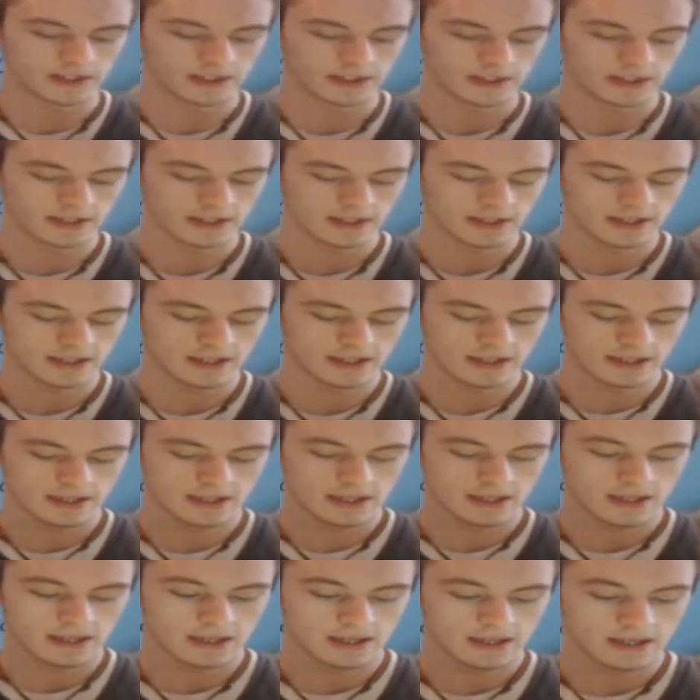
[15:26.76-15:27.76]

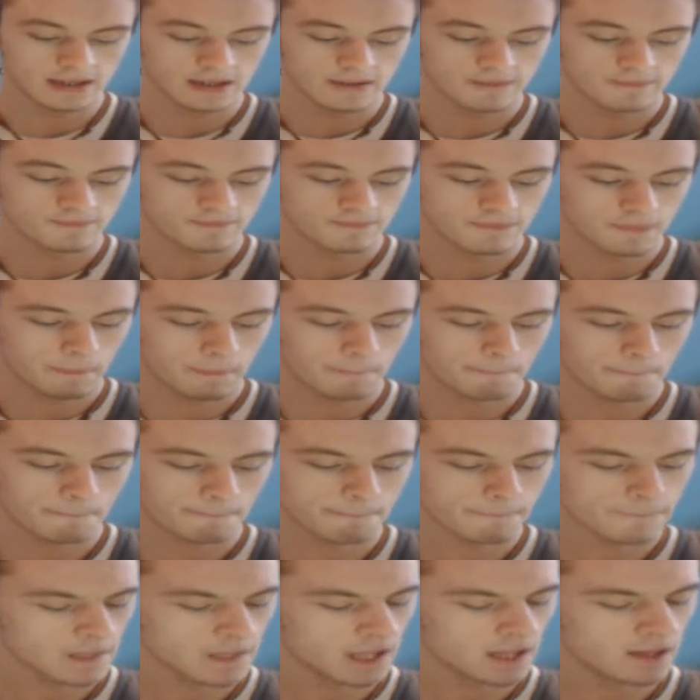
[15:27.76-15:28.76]

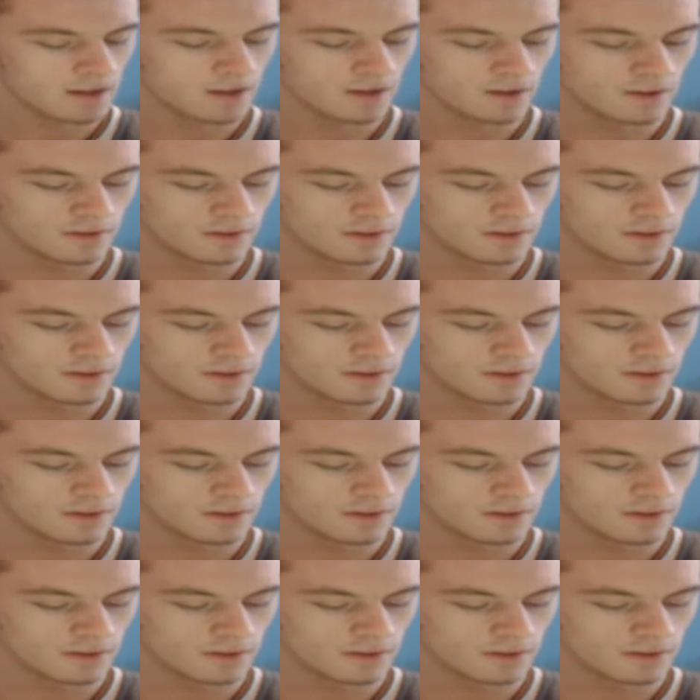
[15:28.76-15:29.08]
(no one is talking)